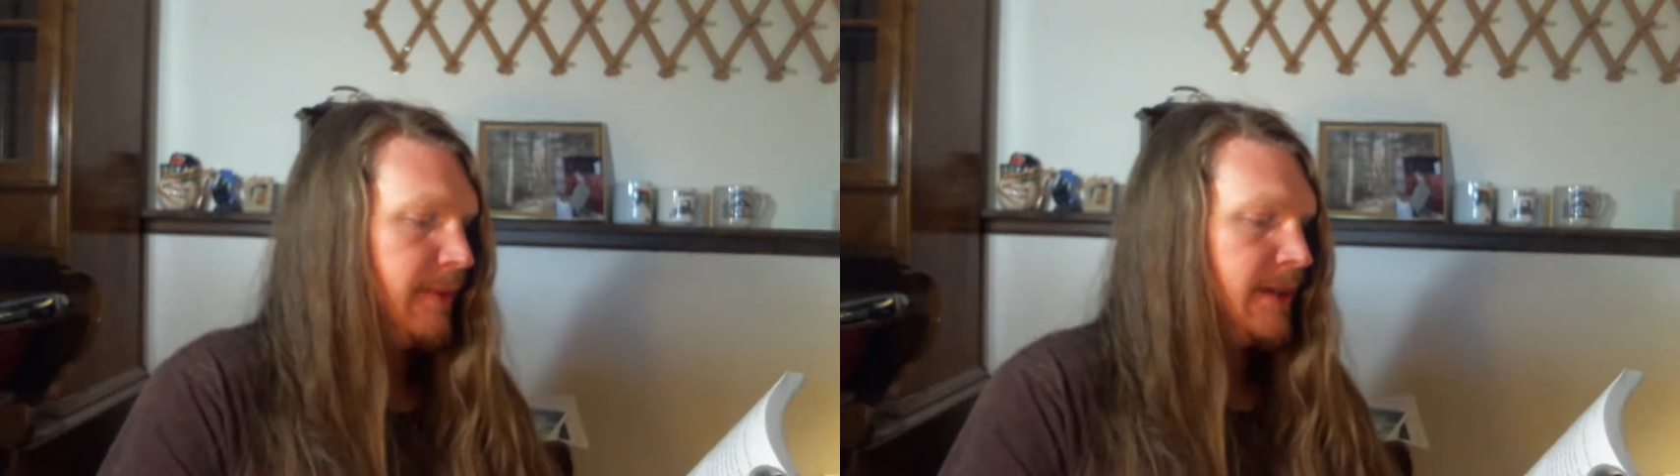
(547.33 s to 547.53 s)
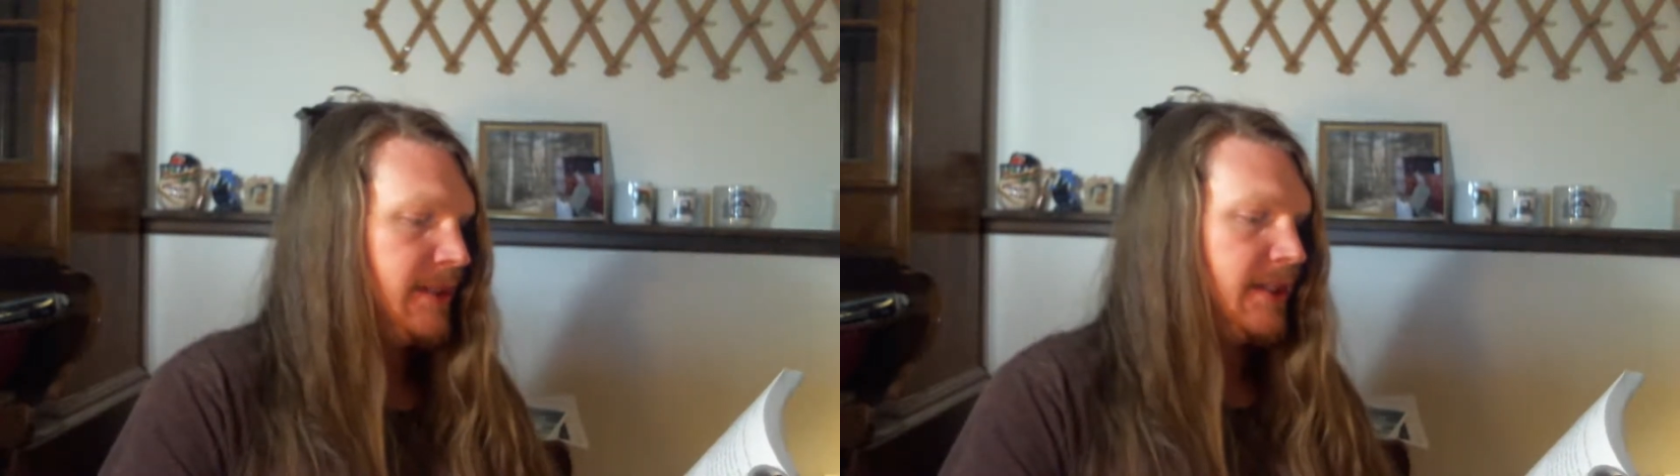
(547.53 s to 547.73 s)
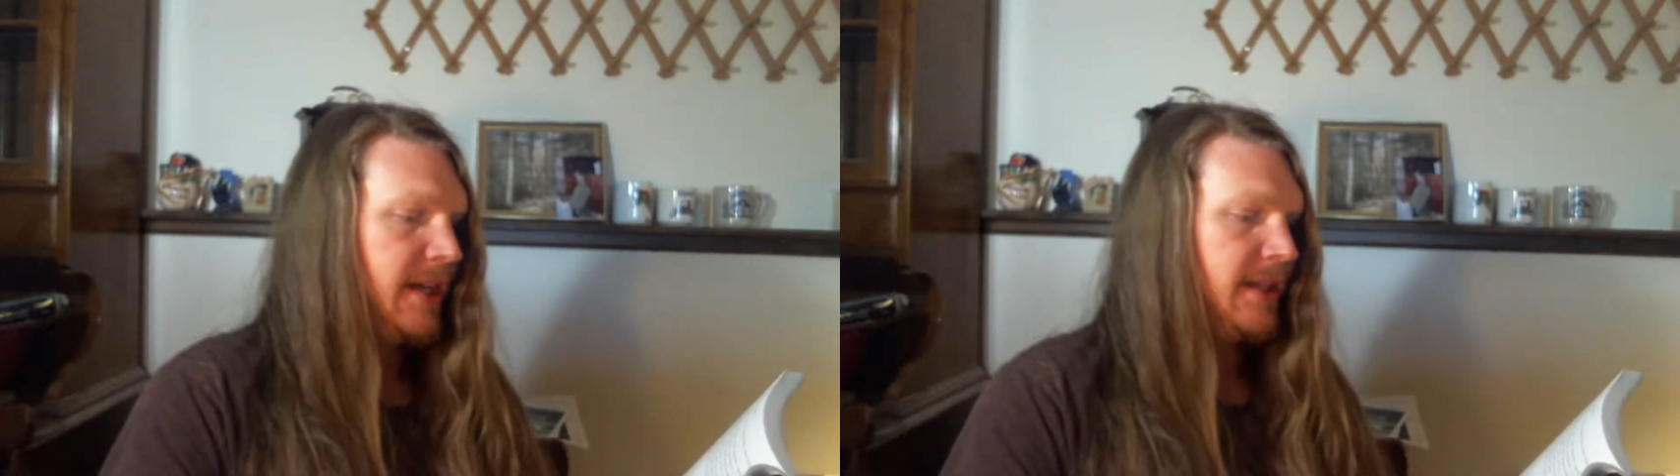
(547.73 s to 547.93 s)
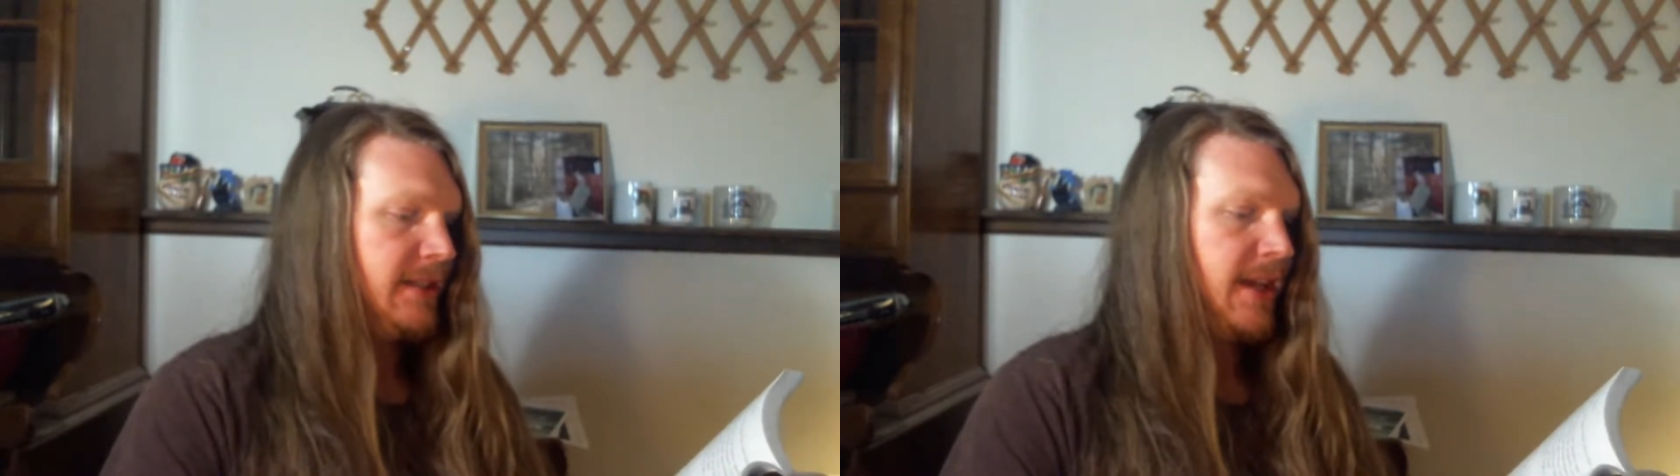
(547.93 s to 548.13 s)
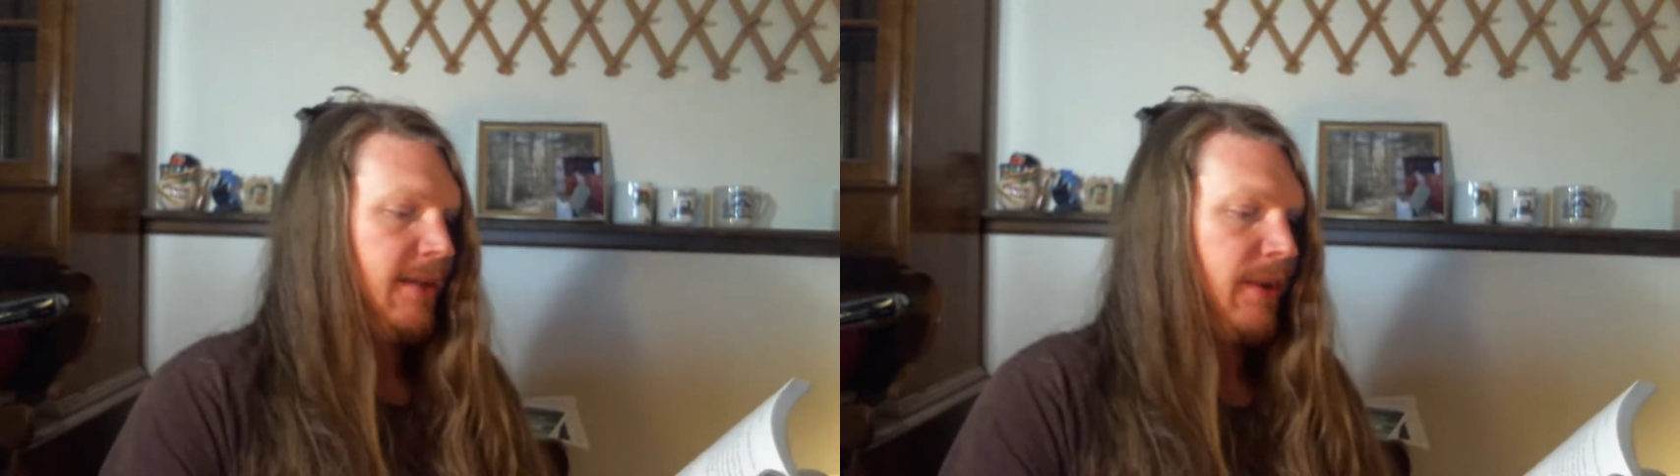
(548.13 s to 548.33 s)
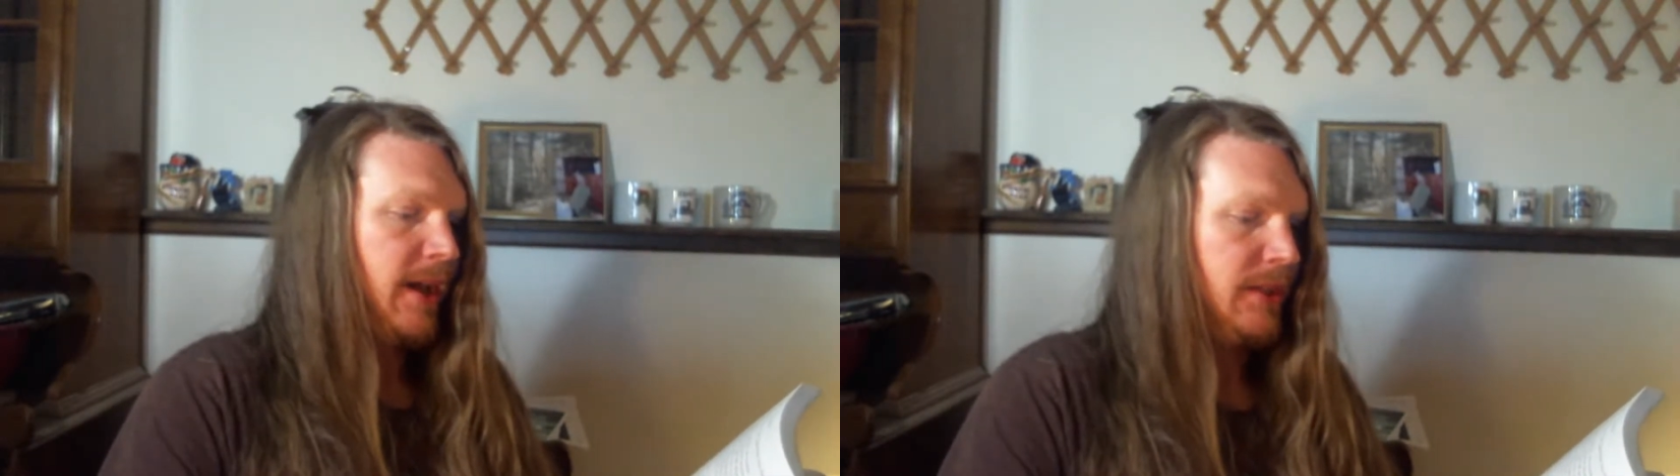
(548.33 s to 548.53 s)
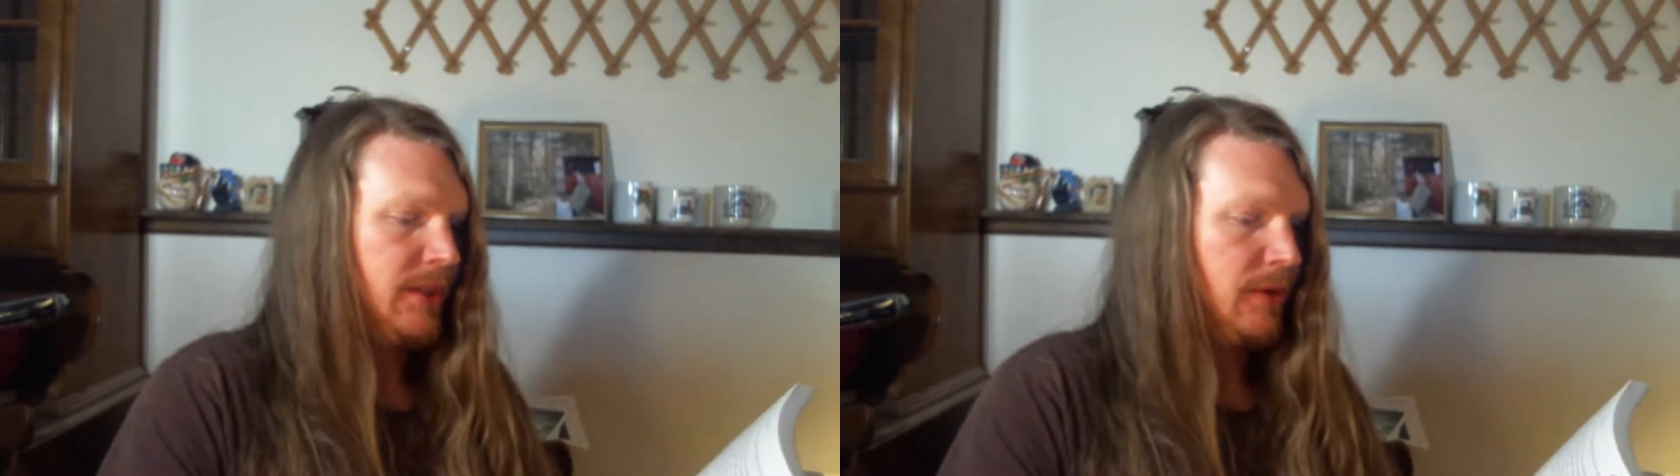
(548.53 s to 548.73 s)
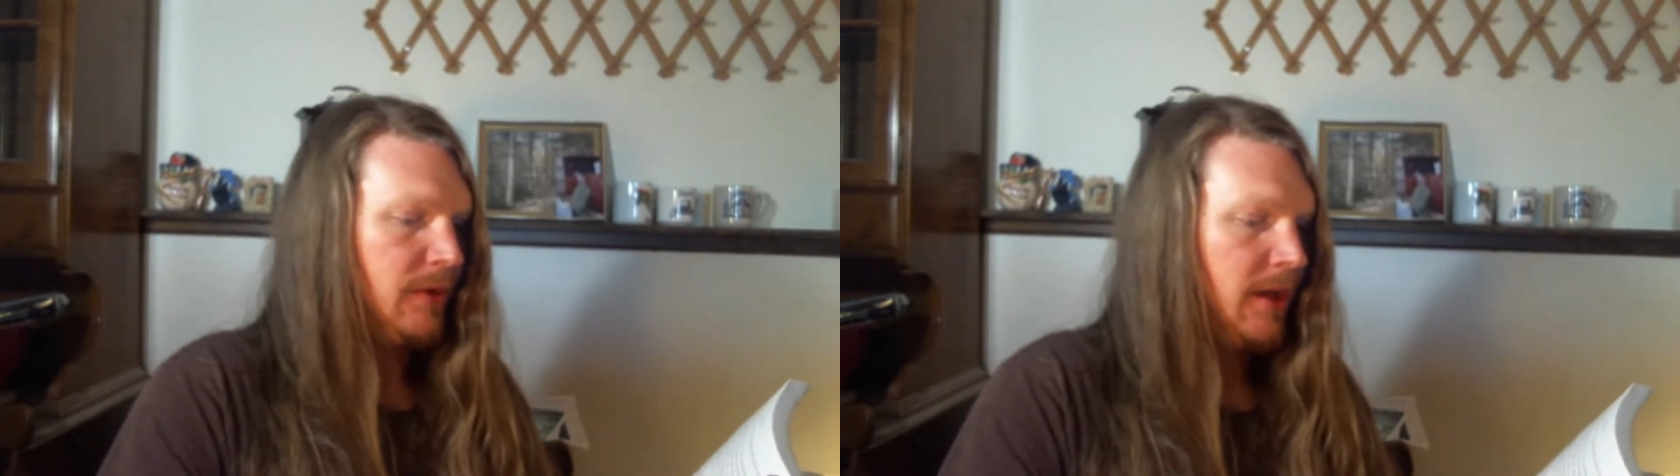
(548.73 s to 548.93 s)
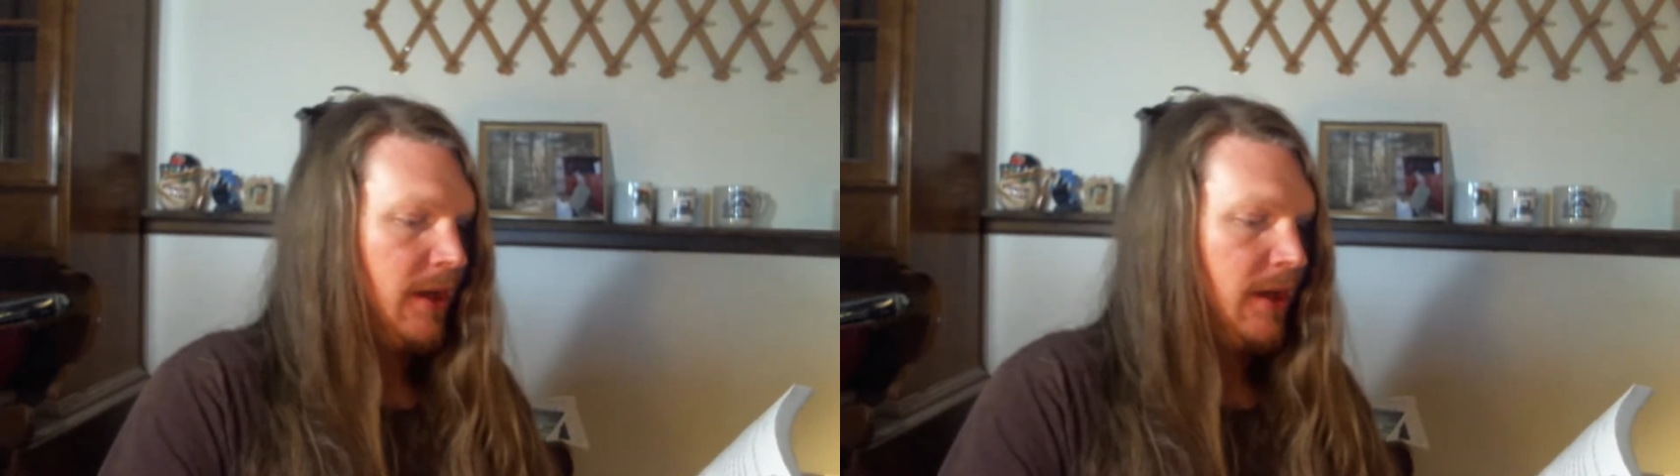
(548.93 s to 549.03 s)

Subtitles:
missed a chance at a bad joke,